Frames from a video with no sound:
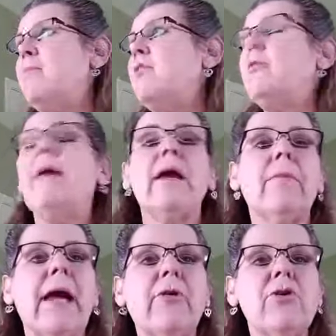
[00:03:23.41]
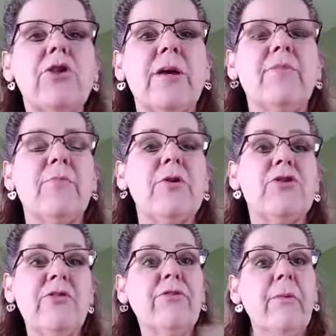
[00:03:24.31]
do make microchips, but
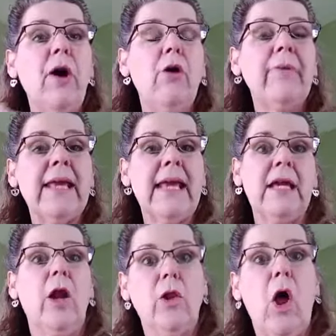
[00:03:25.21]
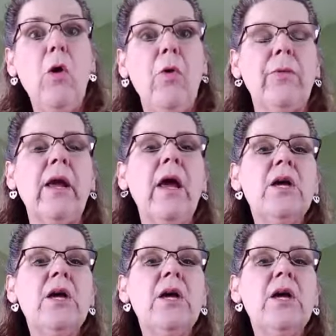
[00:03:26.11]
just from Home Again alone,